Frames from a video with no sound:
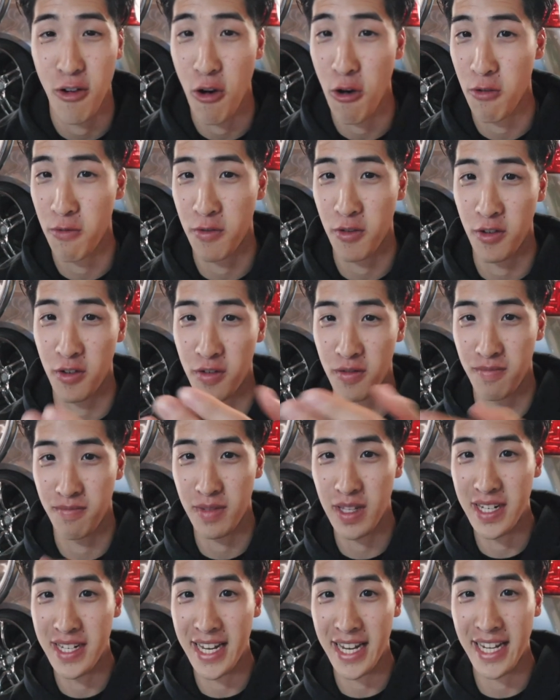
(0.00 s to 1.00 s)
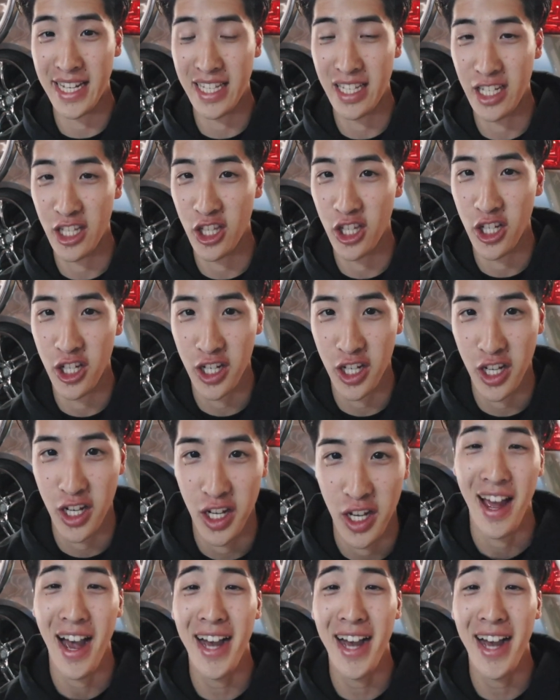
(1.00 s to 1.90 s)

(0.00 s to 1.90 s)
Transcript: over the daily look.